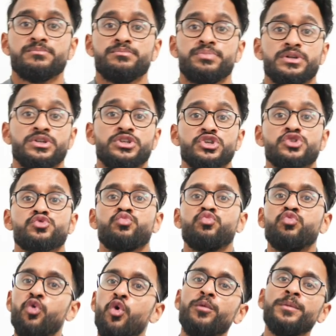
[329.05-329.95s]
but just
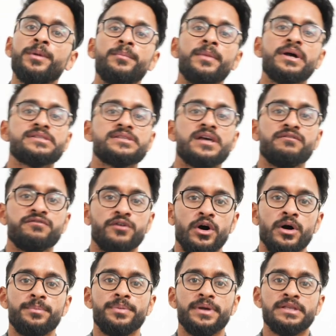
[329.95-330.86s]
warming myself
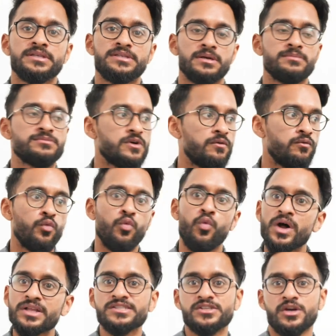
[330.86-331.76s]
up in terms of
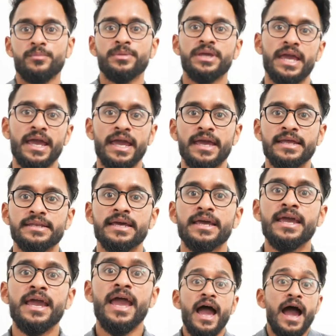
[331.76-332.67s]
what's coming ahead.